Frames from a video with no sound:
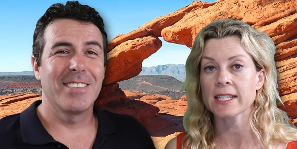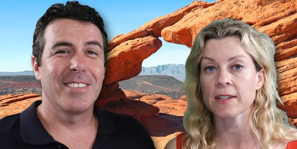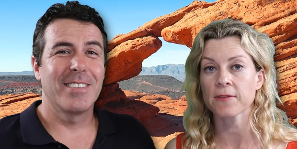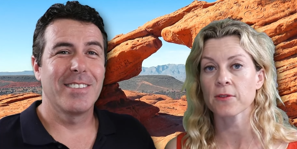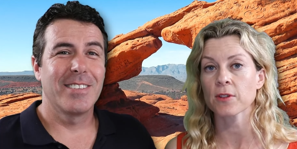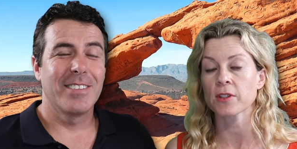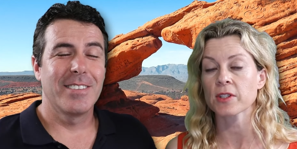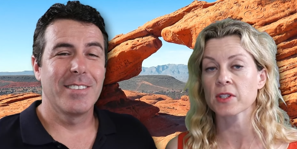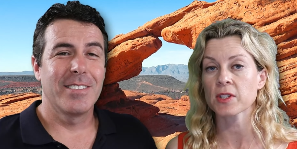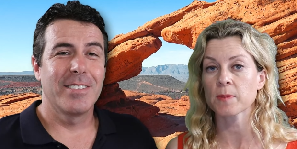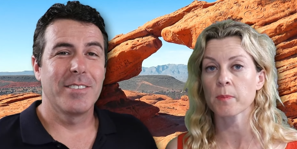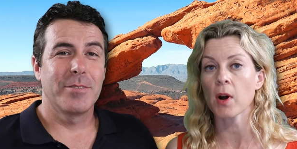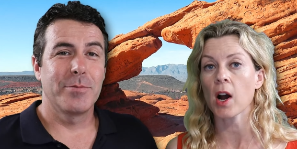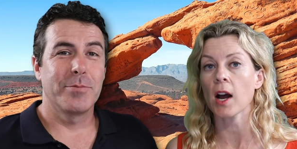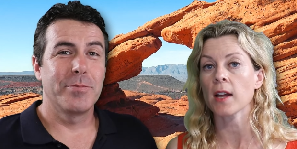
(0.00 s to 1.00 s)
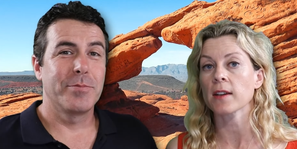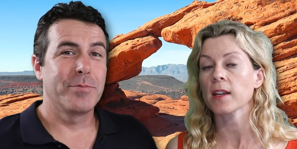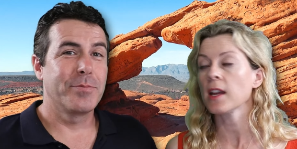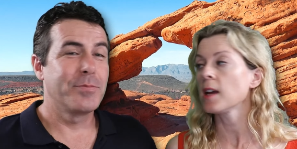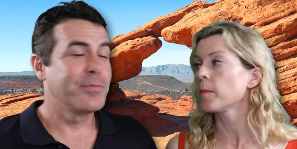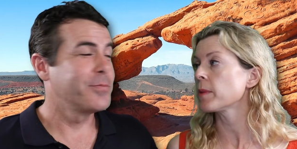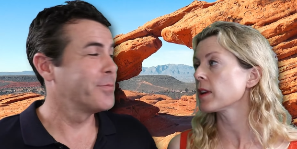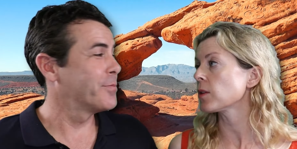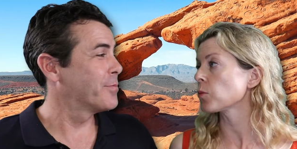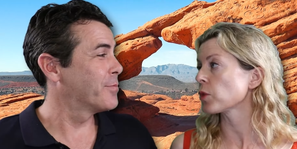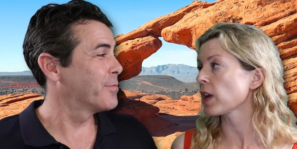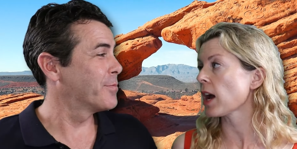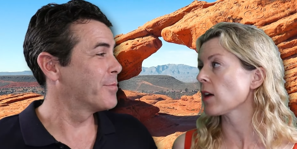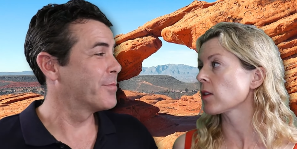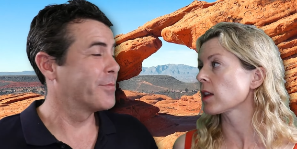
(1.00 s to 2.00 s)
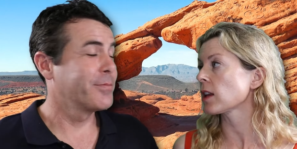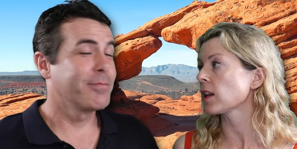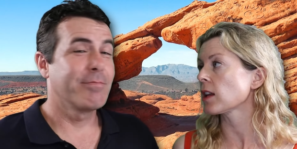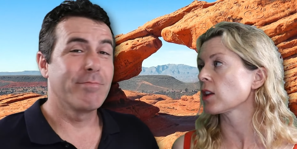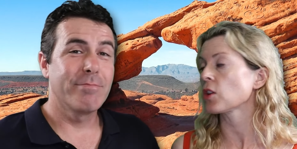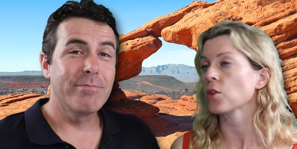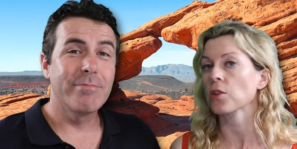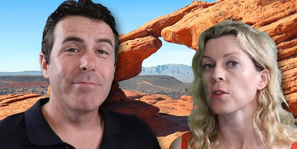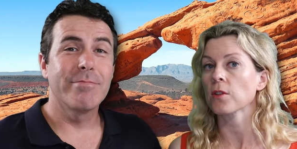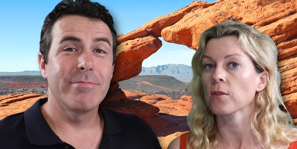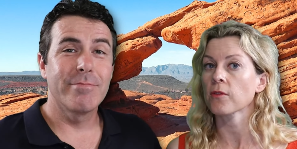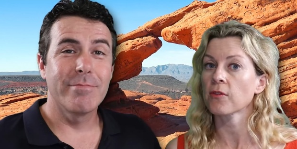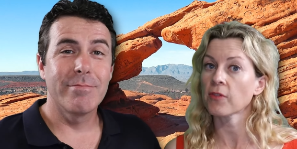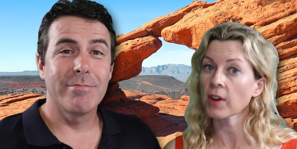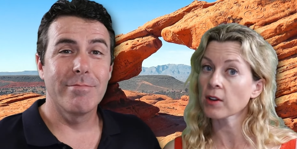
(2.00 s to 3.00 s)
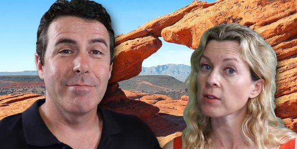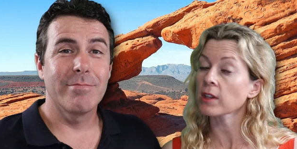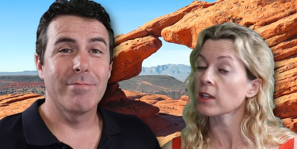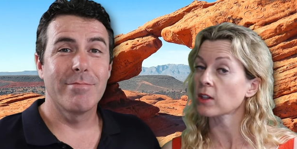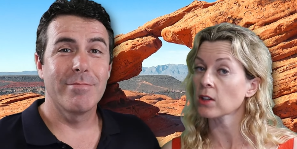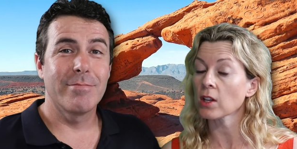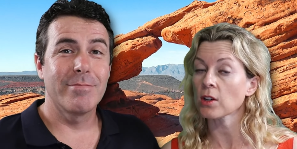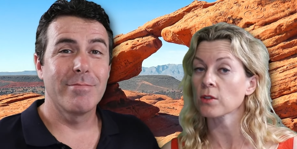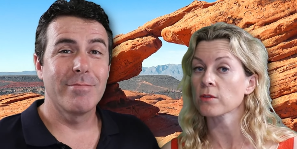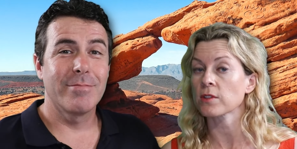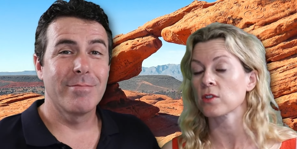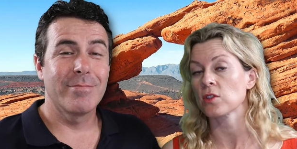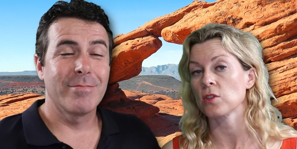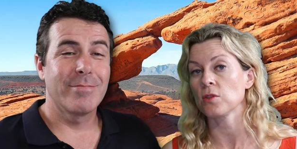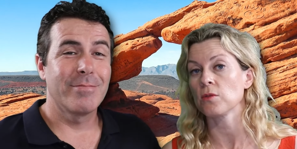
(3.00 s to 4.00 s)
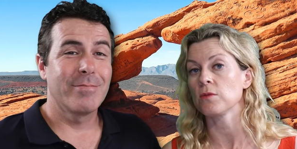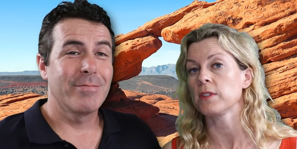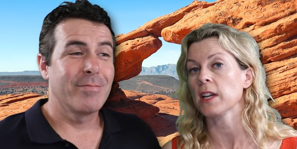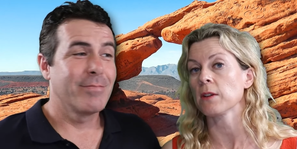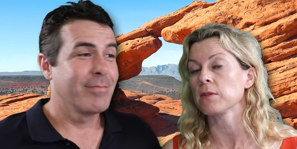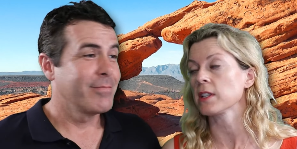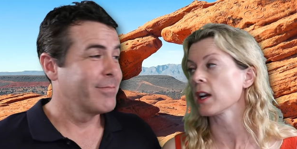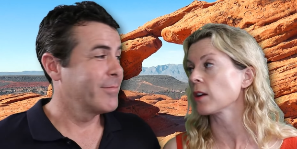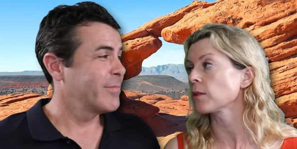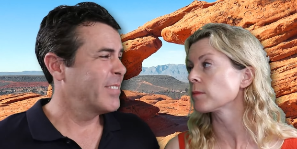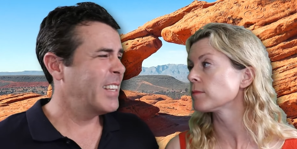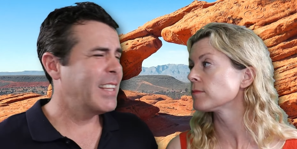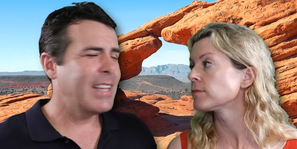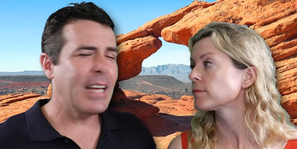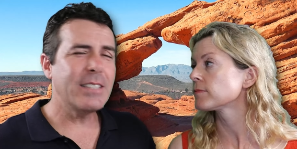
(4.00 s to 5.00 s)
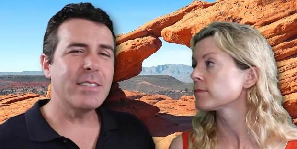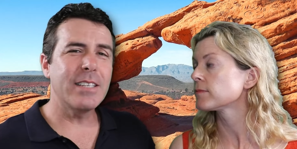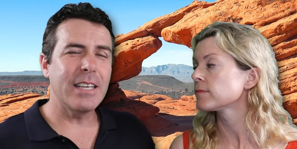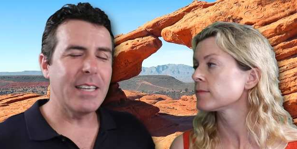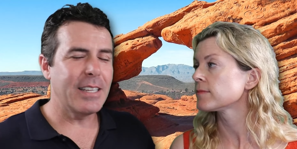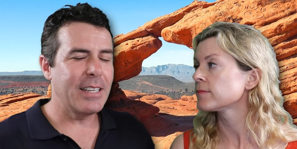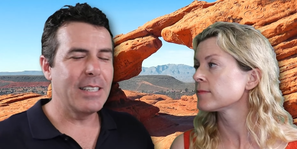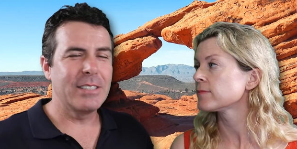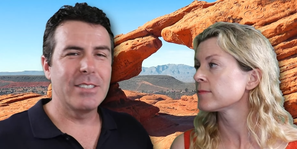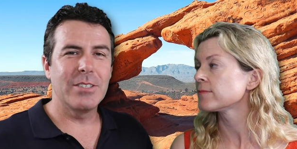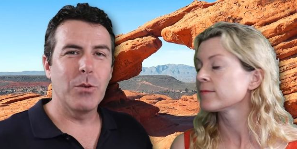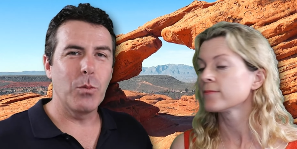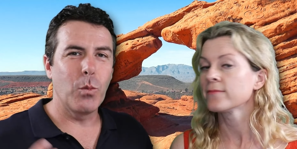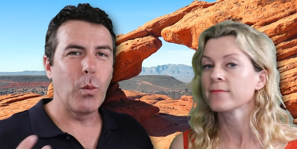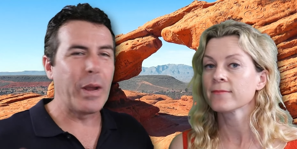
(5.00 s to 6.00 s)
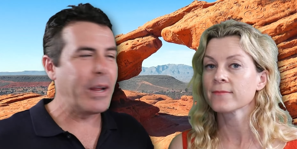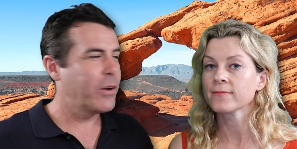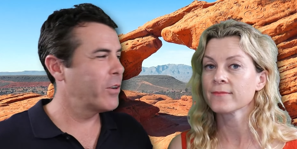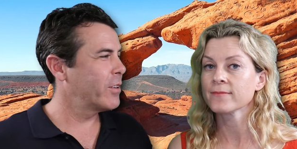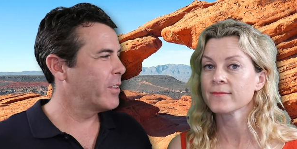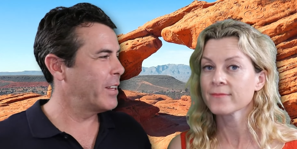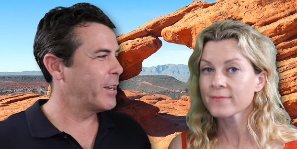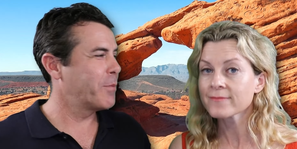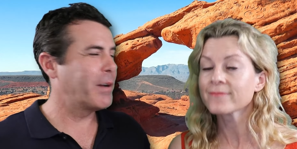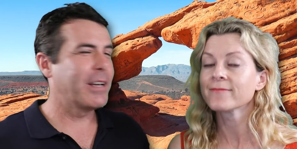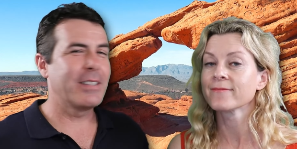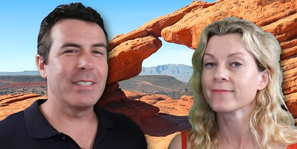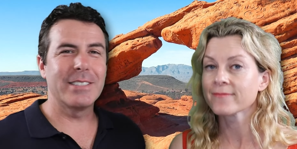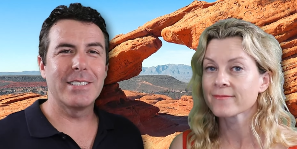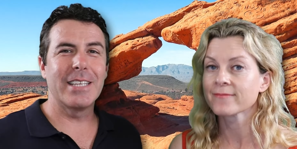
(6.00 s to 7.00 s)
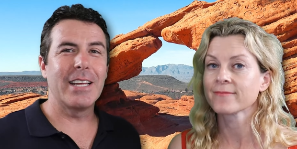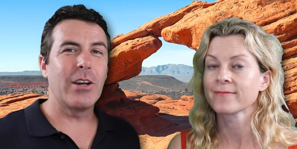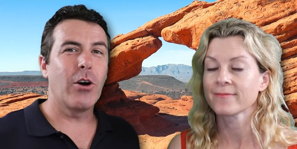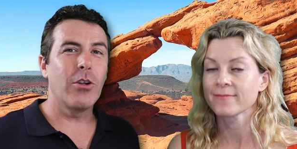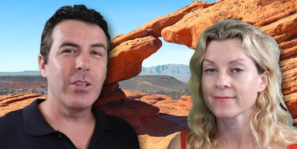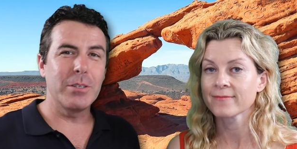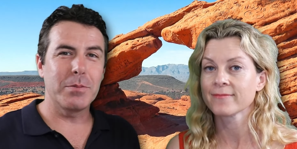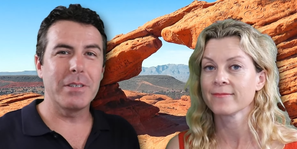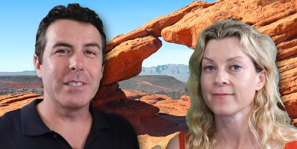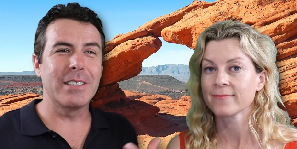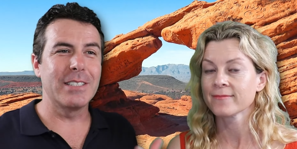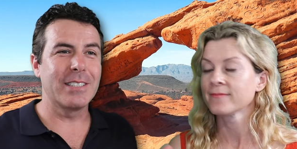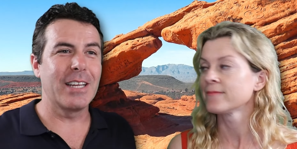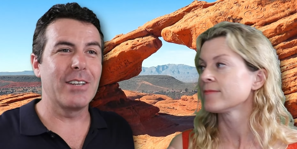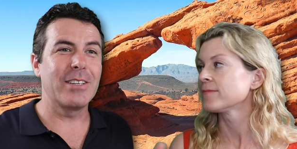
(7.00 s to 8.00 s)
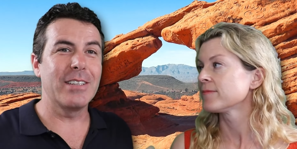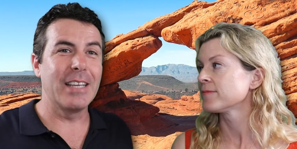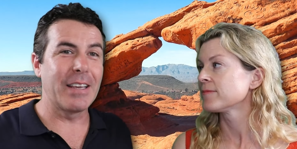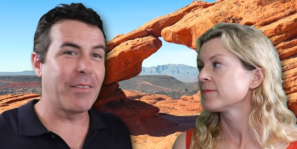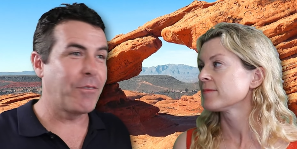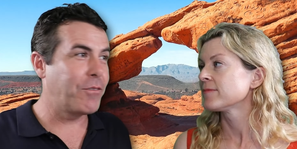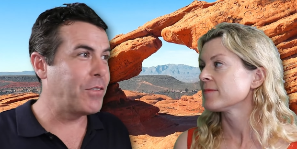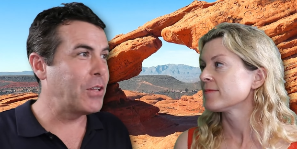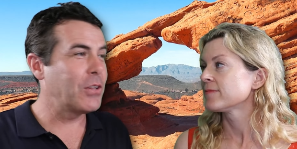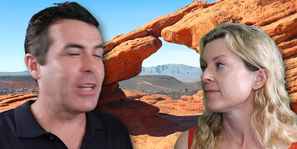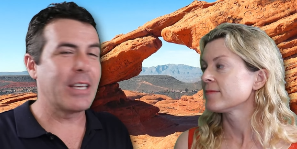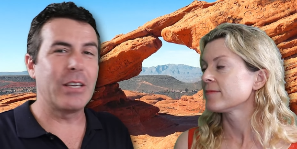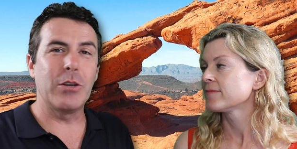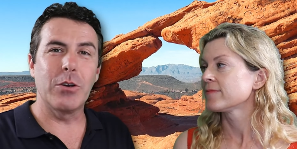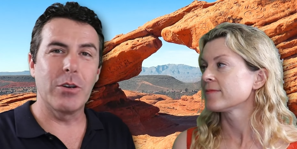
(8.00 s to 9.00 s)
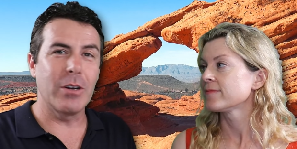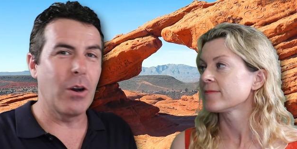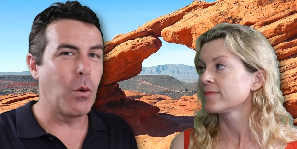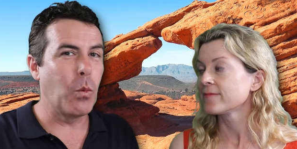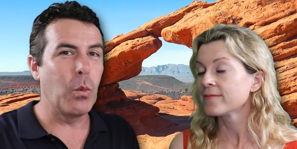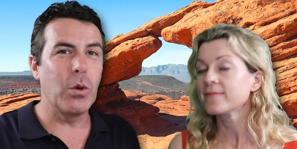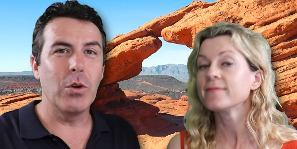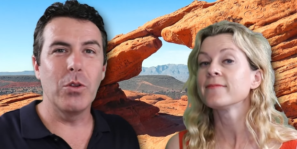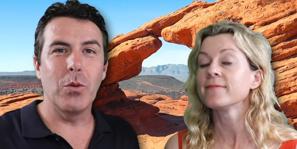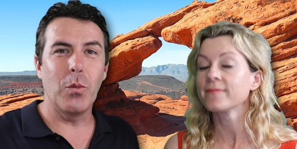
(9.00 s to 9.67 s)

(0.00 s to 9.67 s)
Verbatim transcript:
Speaker 1: different spot. But in reality, you're fairly close to downtown.
Speaker 2: Yeah, that's, again, it's the weird thing about this, is that all these places that like feel like you're a world